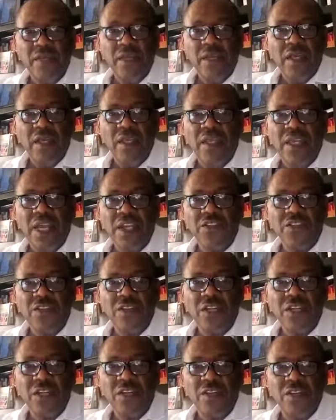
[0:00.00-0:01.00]

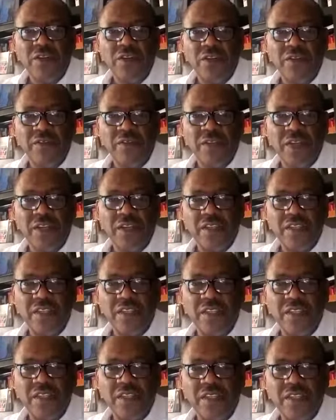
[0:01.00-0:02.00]
Naturally occurring
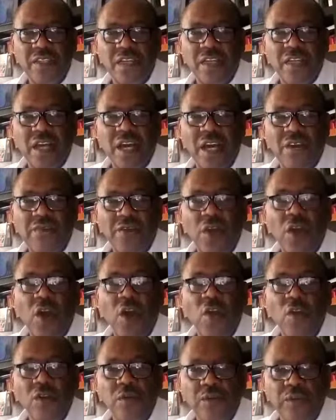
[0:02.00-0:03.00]
viruses have
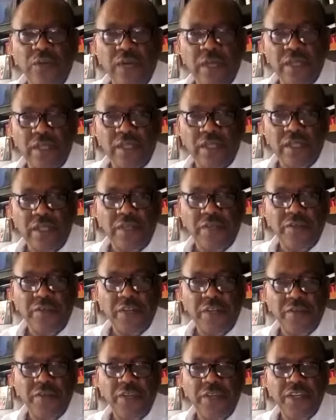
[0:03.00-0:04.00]
outbreaks in
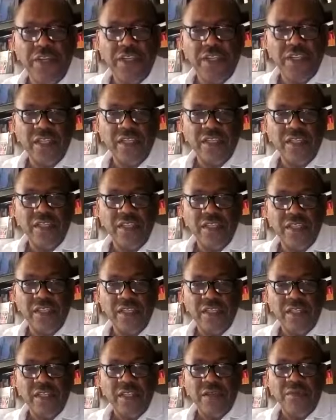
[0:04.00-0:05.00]
different regions
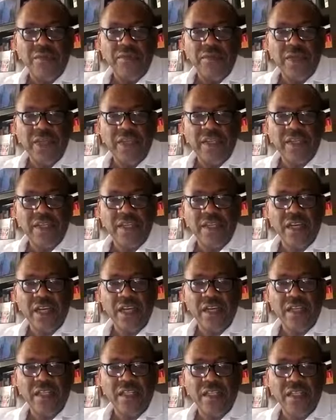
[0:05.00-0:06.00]
based
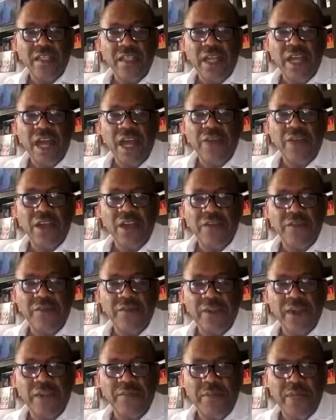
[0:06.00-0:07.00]
on their
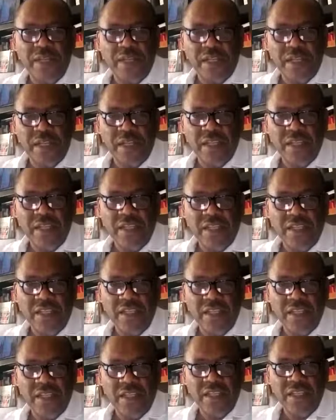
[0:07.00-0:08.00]
environmental
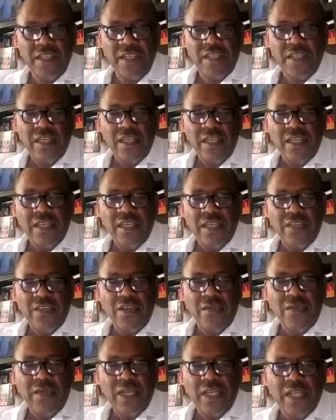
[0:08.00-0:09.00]
condition.
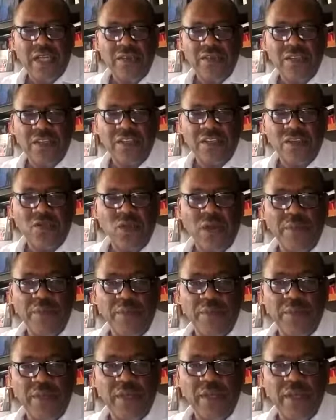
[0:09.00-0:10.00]
You might have a
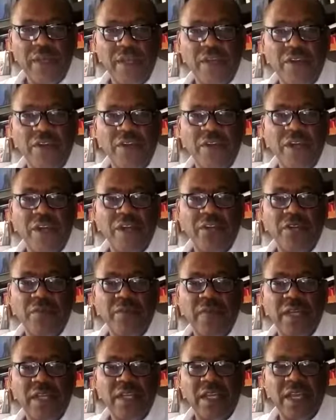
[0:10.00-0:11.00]
swampy area, you
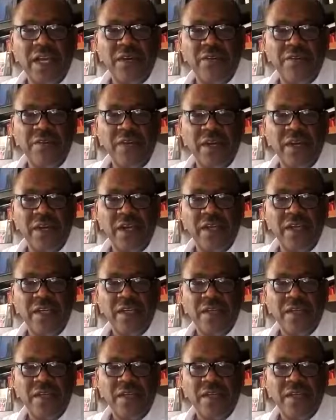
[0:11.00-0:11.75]
might have a